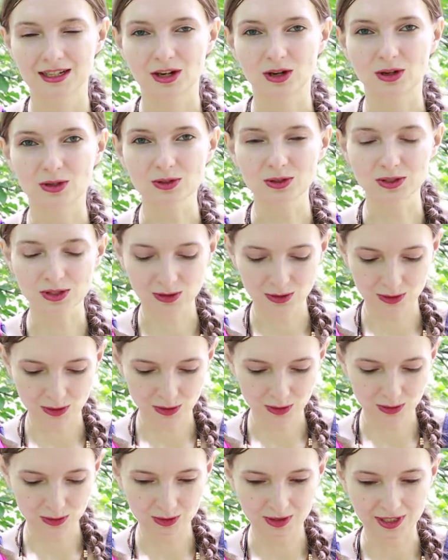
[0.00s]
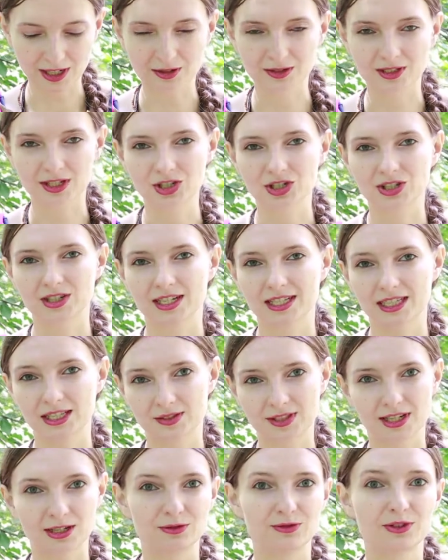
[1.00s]
Also, Trayodashi
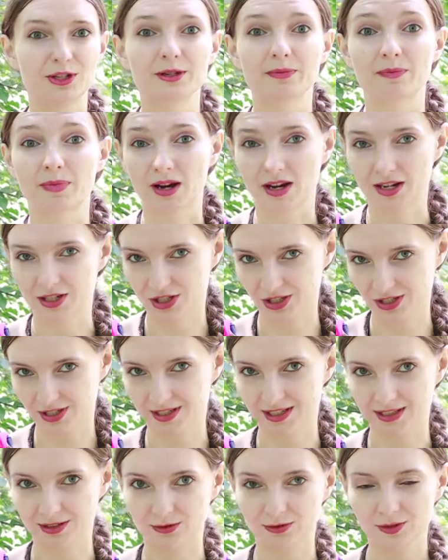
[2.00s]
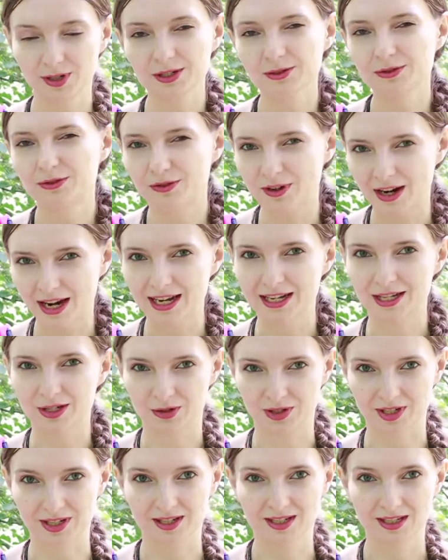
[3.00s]
natives are very passionate, very
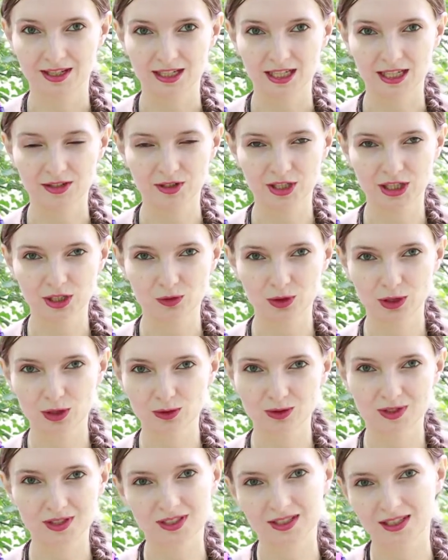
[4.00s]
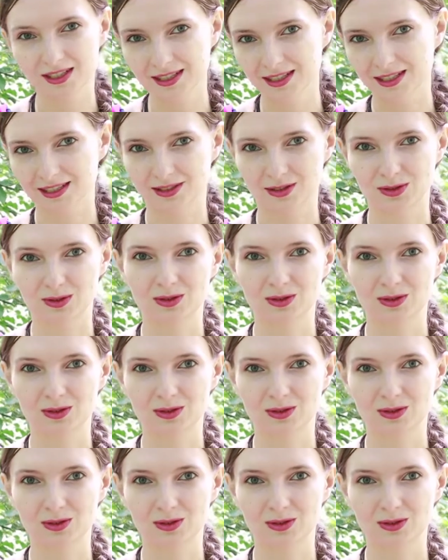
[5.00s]
fiery. Even if we don't see that,